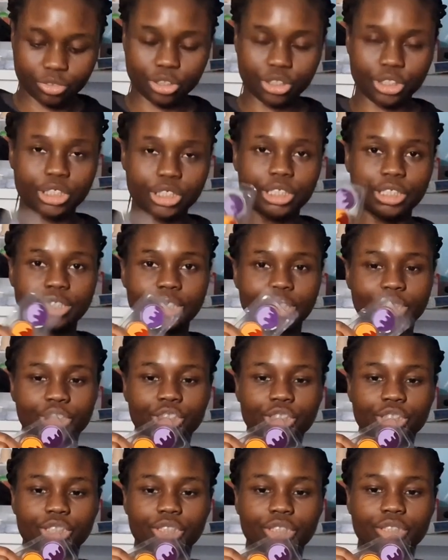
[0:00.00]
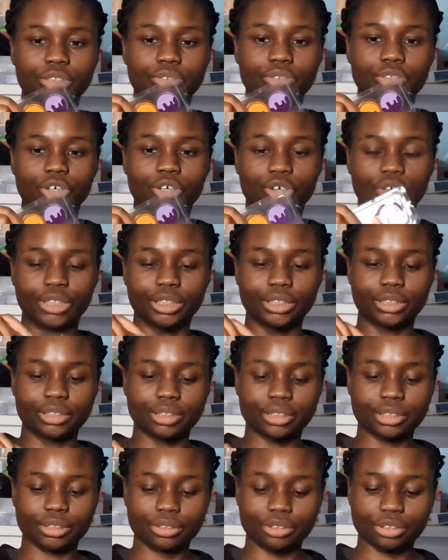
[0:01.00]
condition
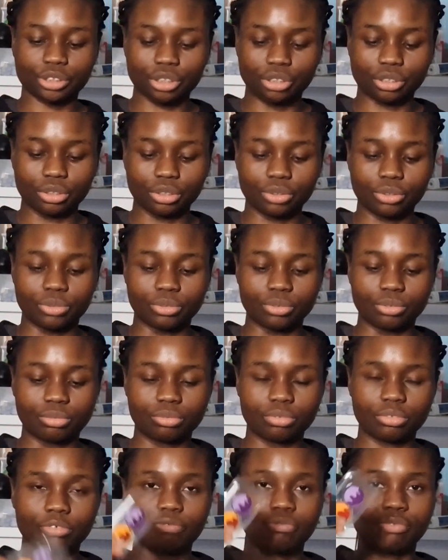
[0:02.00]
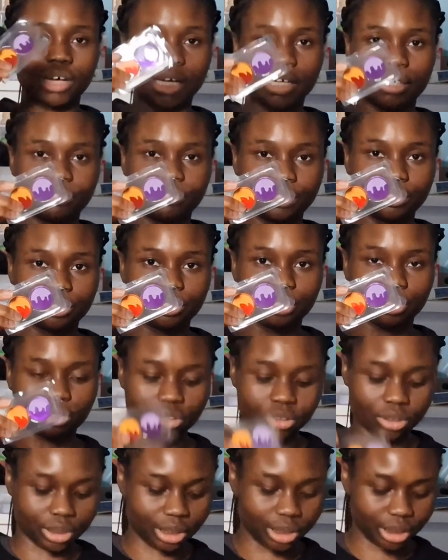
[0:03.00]
coins, so fire and
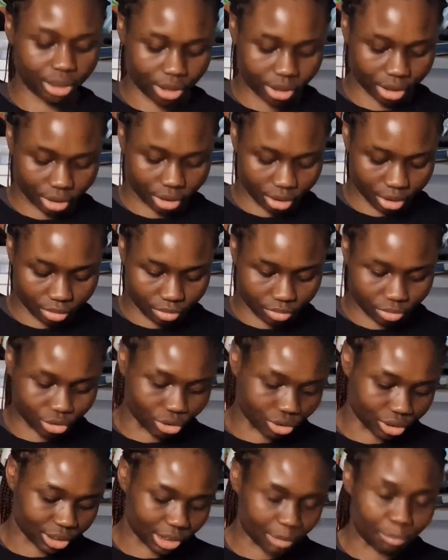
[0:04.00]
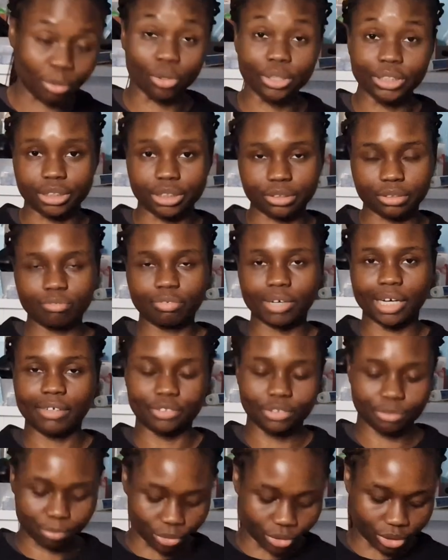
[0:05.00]
toxic poison, fire
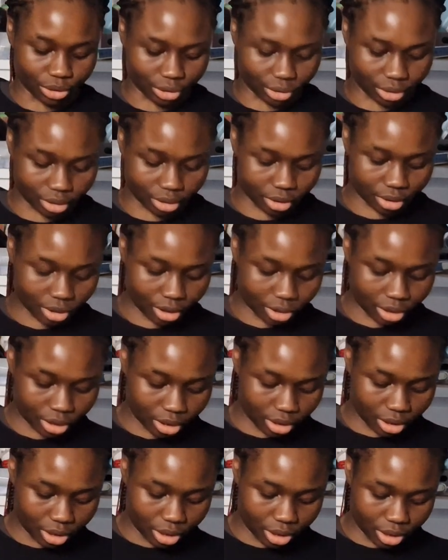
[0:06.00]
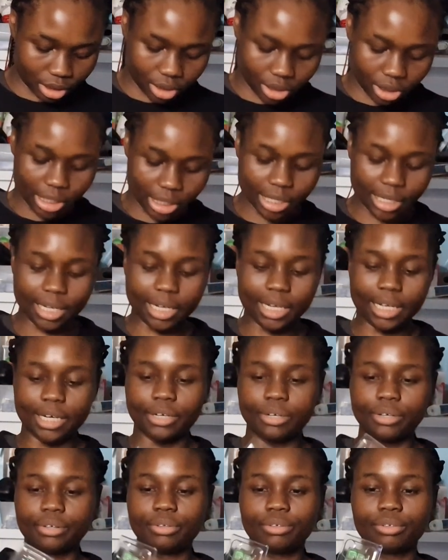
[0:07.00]
and poison, and
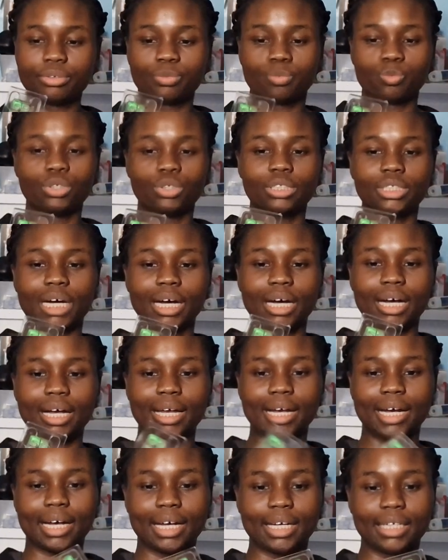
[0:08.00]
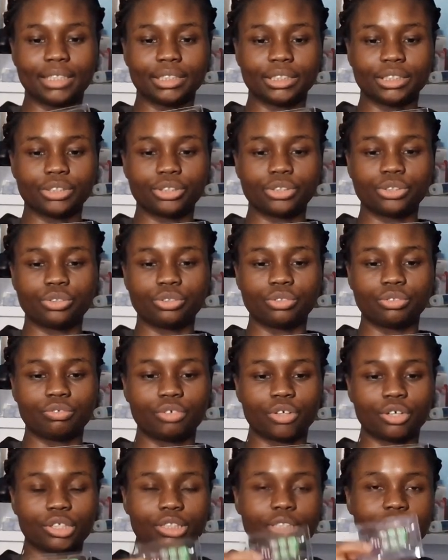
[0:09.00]
then 1 die and 2,
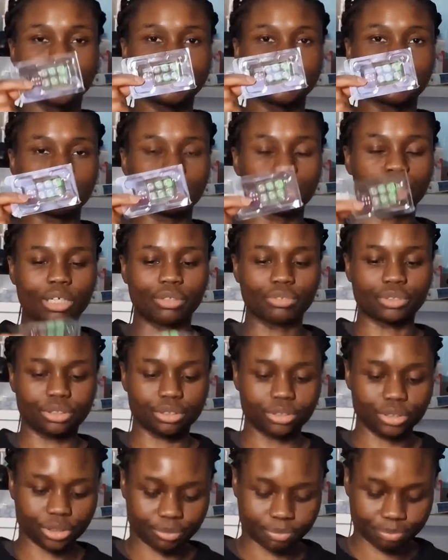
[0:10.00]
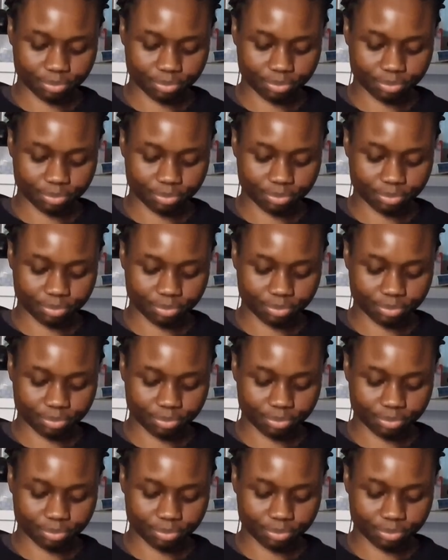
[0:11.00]
4, 6 damage counters.